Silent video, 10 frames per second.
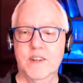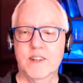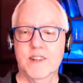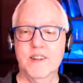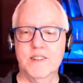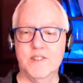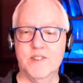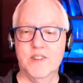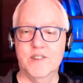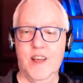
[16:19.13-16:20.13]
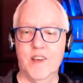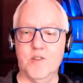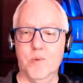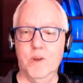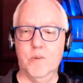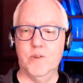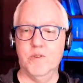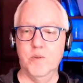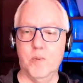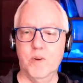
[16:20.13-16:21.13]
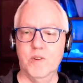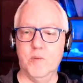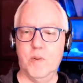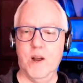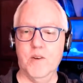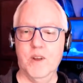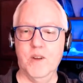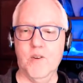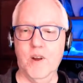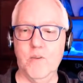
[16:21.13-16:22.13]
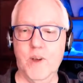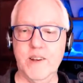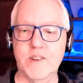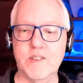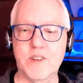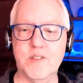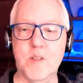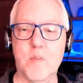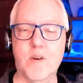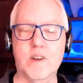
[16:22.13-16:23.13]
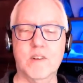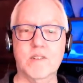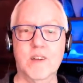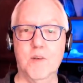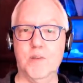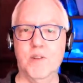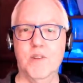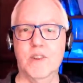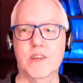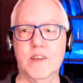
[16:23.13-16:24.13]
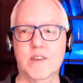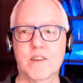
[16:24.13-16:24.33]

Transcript: Linda says, last week was super inspiring. Great way to test the market. Absolutely.